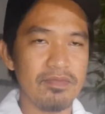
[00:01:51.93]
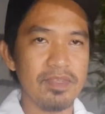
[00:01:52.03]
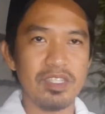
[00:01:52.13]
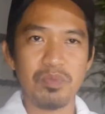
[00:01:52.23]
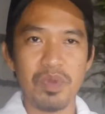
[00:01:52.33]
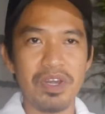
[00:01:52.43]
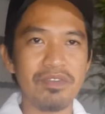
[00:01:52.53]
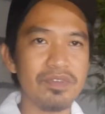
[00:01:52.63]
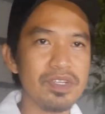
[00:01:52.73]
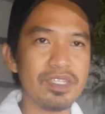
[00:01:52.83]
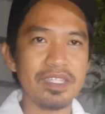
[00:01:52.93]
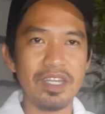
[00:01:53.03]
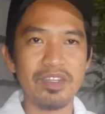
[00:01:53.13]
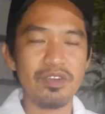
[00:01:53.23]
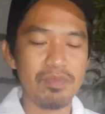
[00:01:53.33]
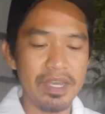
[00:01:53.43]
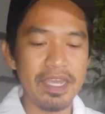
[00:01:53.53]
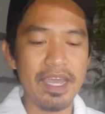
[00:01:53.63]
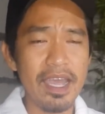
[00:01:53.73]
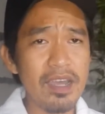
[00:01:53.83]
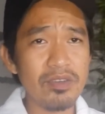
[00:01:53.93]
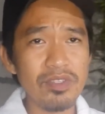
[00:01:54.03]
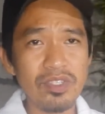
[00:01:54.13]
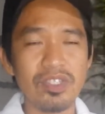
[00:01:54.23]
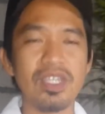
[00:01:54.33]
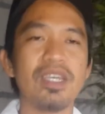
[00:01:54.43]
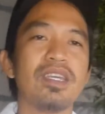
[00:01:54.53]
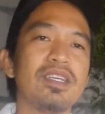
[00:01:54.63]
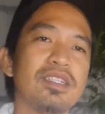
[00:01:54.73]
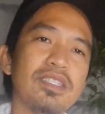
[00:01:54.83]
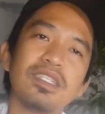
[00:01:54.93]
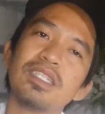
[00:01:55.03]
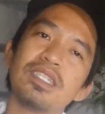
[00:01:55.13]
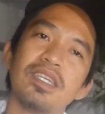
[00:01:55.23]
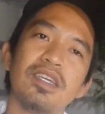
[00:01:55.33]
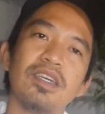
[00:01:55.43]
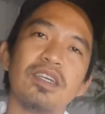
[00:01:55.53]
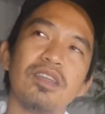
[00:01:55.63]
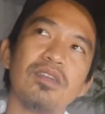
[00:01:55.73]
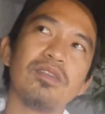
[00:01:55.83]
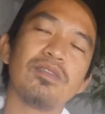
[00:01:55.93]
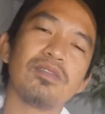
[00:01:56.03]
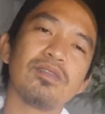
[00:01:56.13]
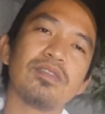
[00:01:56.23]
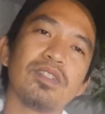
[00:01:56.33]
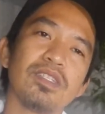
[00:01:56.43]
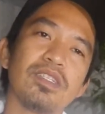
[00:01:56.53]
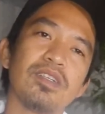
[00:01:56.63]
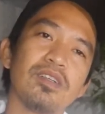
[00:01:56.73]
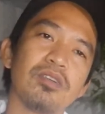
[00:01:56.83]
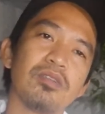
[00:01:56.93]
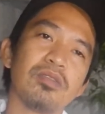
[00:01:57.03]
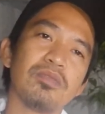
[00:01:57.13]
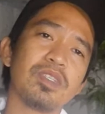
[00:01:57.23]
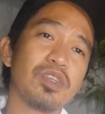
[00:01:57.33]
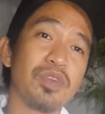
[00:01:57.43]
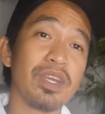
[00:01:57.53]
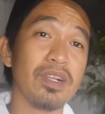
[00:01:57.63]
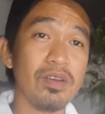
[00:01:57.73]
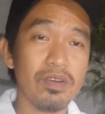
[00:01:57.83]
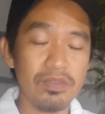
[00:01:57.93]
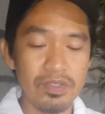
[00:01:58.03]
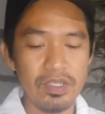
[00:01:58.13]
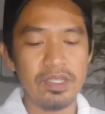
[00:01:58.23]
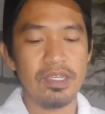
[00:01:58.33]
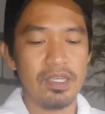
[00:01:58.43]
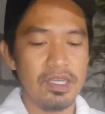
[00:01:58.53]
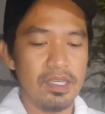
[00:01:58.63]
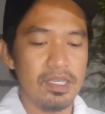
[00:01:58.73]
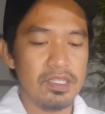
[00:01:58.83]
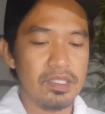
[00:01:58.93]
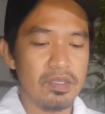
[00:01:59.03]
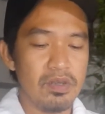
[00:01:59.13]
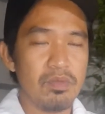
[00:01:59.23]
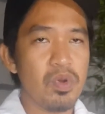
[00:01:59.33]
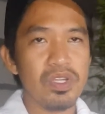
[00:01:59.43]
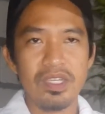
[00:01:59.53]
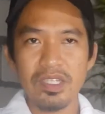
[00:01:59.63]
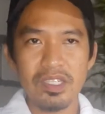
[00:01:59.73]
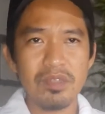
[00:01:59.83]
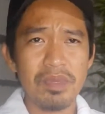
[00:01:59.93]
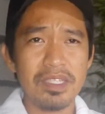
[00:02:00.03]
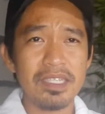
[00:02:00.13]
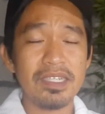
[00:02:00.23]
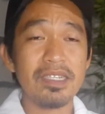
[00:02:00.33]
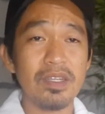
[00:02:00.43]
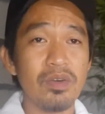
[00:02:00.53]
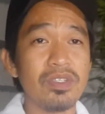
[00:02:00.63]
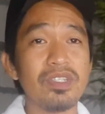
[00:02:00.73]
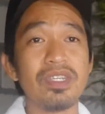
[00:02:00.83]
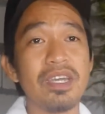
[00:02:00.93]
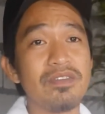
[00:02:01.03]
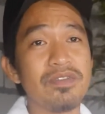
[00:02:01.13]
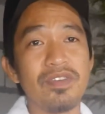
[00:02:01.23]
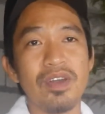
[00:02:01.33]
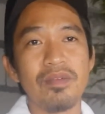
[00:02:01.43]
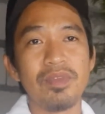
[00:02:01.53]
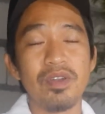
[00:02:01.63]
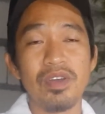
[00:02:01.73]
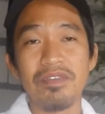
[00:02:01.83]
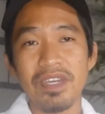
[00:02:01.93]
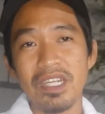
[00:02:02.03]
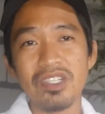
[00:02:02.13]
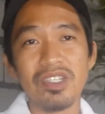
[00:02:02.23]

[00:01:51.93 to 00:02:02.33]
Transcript: It's part of real estate. Buying a house and you know securing a loan. So mortgage is basically the loan that you get from a financial